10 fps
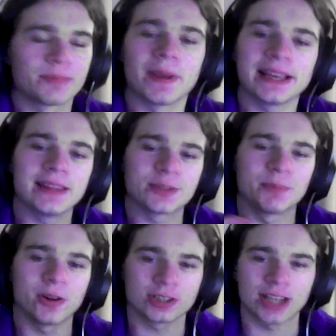making this
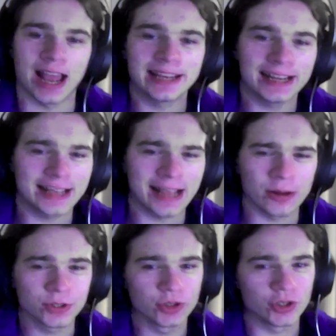box, I
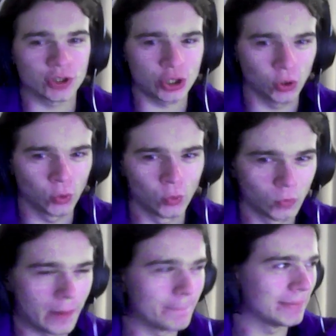encountered
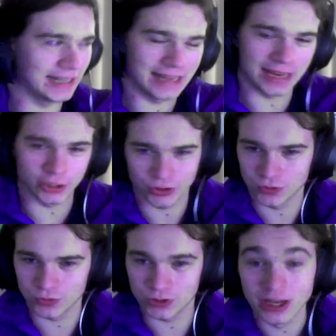two main
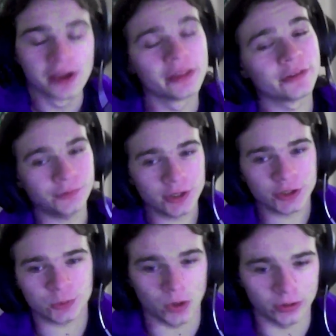issues. The
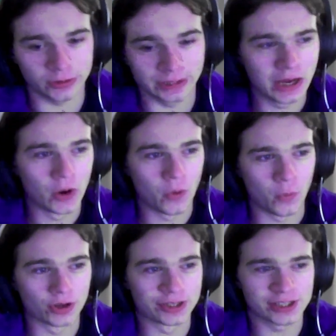first one
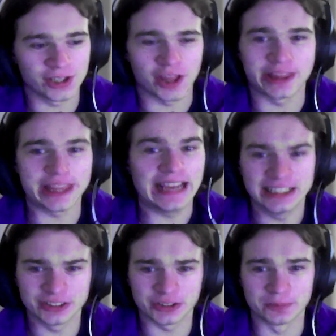was the
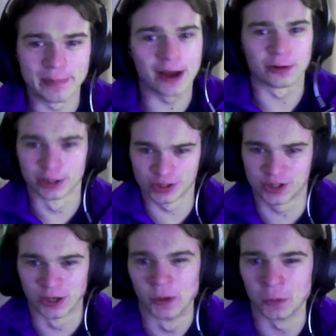things mirrors
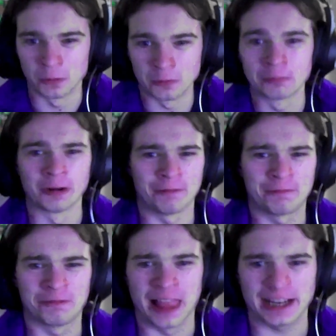do,
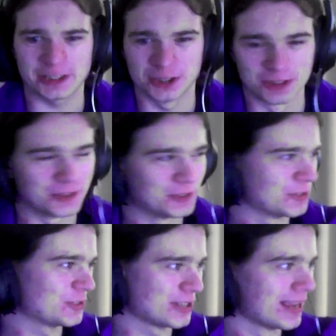reflections.